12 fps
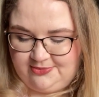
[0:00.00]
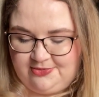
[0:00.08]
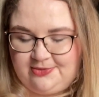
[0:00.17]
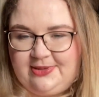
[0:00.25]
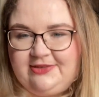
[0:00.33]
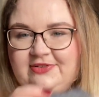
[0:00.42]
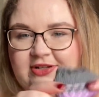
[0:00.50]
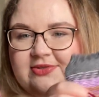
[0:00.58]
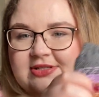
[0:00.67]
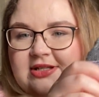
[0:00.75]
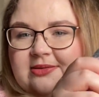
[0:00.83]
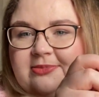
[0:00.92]
But my
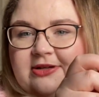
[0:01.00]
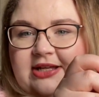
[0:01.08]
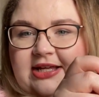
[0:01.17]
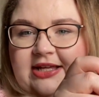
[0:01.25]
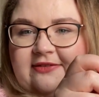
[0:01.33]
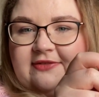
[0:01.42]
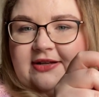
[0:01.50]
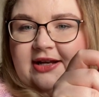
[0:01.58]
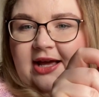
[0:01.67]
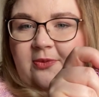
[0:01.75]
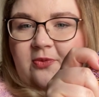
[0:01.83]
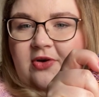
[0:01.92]
floats look pretty even.
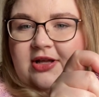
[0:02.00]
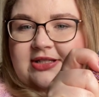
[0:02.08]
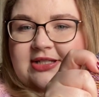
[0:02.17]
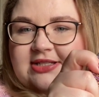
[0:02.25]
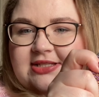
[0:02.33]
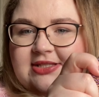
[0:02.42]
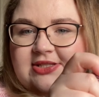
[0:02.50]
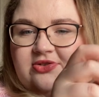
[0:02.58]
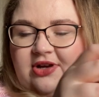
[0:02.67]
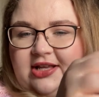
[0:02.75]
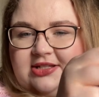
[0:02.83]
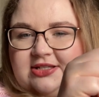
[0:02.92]
I want it to
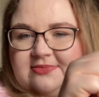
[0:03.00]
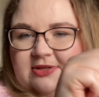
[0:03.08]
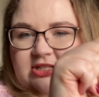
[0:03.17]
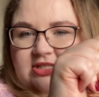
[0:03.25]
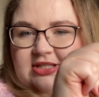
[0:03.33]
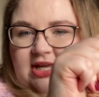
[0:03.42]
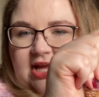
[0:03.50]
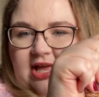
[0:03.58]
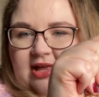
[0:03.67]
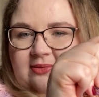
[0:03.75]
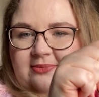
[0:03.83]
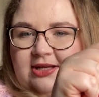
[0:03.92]
stretch as much as I
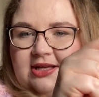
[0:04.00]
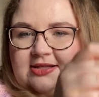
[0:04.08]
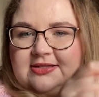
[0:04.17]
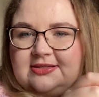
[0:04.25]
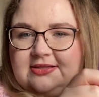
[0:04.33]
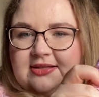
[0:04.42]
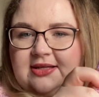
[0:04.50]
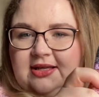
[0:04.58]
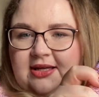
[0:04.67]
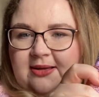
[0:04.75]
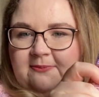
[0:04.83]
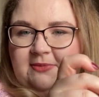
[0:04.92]
can because
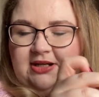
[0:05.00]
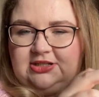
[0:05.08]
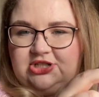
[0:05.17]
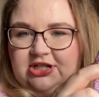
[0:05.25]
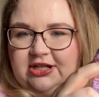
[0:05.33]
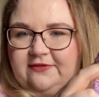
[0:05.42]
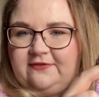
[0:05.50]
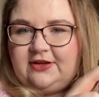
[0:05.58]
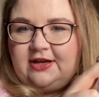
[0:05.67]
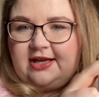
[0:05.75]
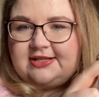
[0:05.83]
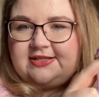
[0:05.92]
my little chunky foot
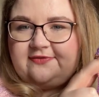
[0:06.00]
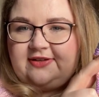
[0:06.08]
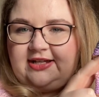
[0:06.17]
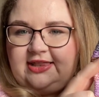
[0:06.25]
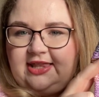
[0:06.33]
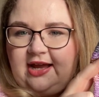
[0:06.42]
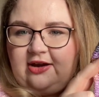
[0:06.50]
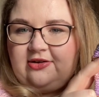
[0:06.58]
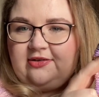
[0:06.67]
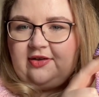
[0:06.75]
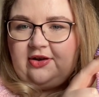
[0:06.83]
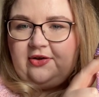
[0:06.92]
has to fit in there,
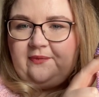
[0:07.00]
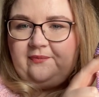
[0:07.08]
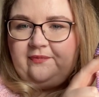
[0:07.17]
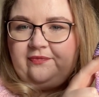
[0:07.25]
you know?